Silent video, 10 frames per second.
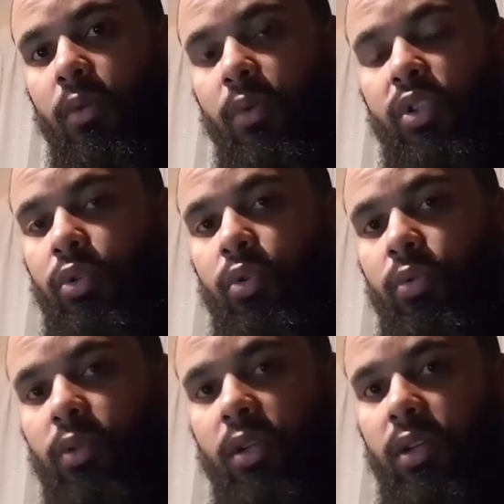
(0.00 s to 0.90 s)
what you
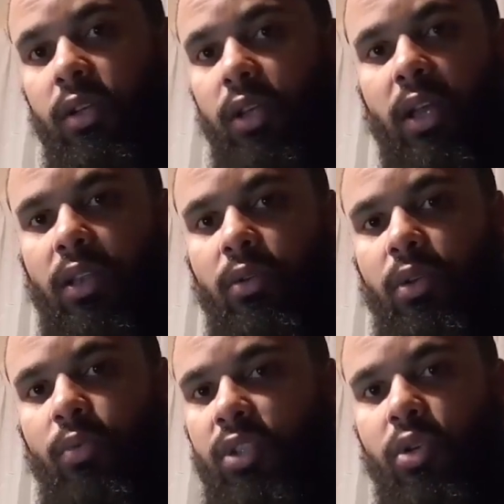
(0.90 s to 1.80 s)
doing uh, i don't
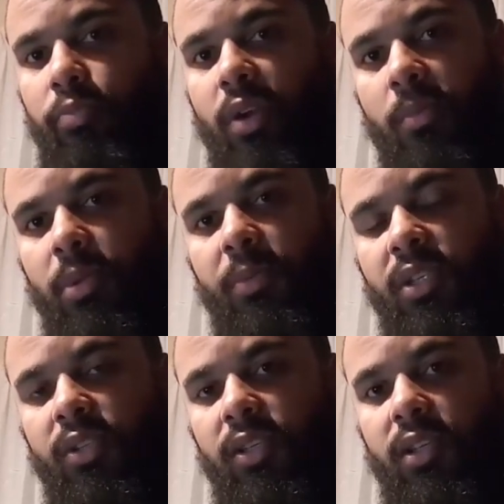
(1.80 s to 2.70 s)
know what your problem
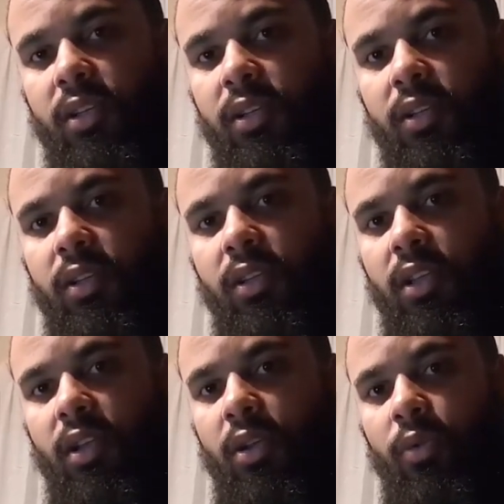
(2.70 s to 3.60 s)
is uh,
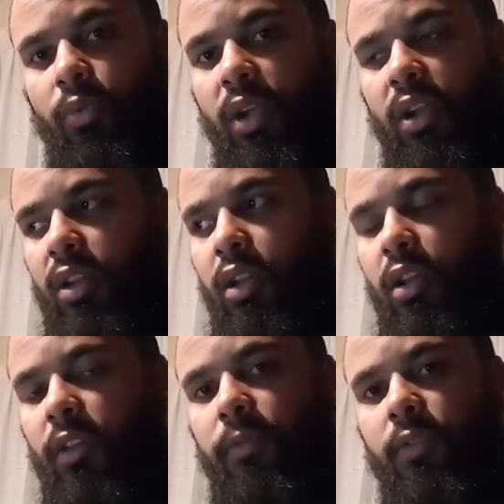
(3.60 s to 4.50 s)
we're not
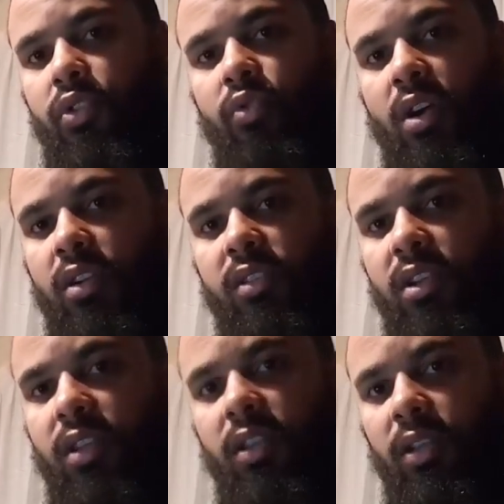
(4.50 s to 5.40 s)
looking for drugs,
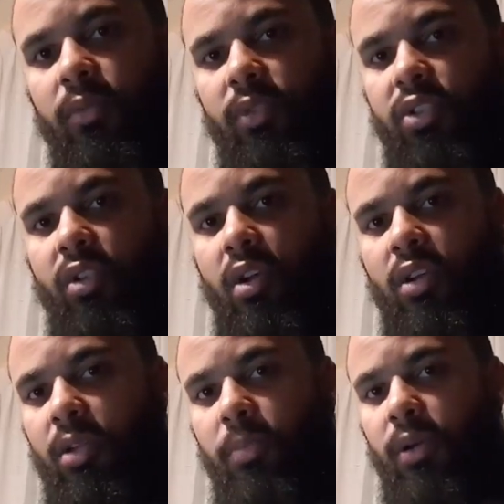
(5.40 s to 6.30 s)
nothing. What you
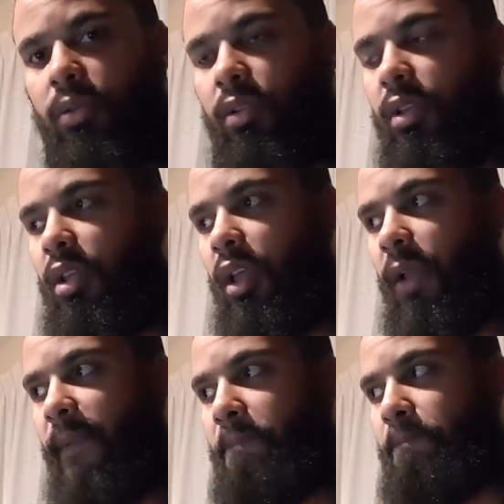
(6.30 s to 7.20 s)
talking about?
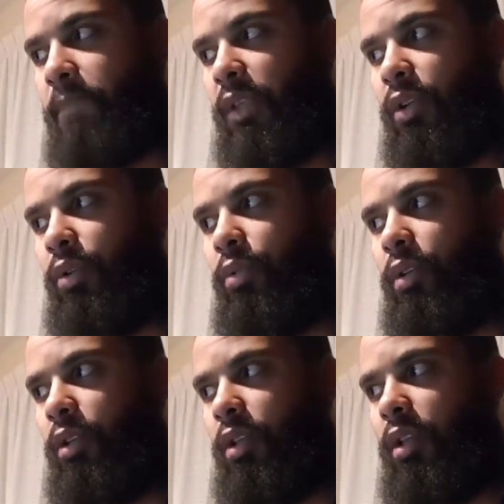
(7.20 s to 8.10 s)
You know?
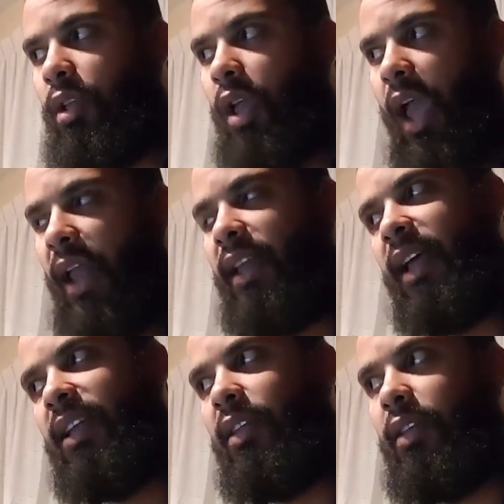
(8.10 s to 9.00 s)
And
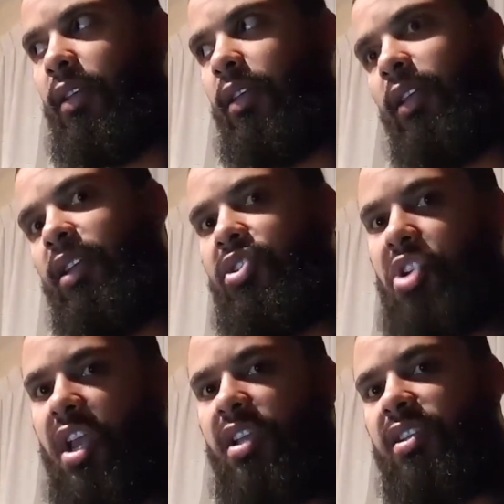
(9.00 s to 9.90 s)
then he
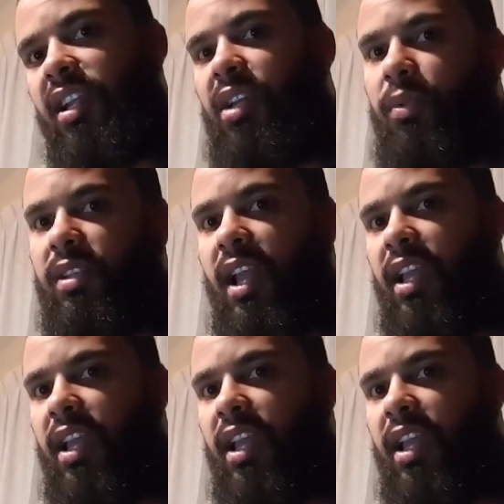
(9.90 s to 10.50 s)
changed and he was